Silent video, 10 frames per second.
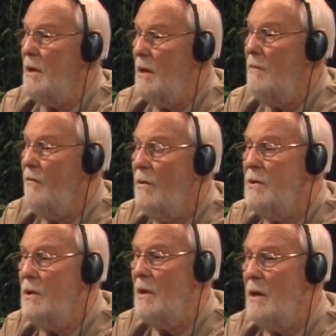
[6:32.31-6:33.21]
And
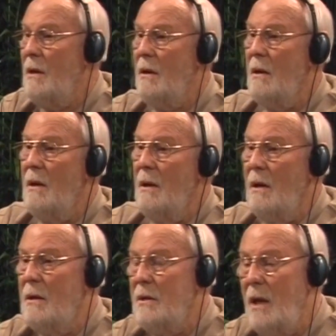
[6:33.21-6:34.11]
unfortunately,
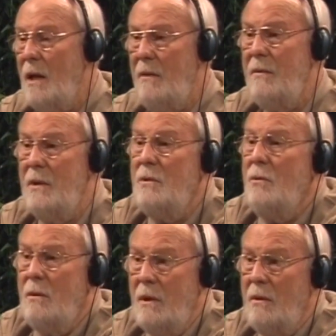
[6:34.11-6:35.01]
it's not even
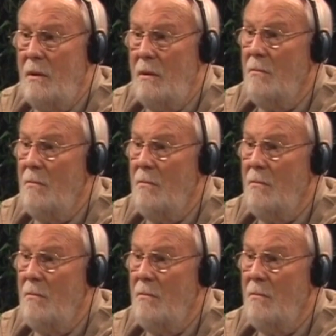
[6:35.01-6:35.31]
endured in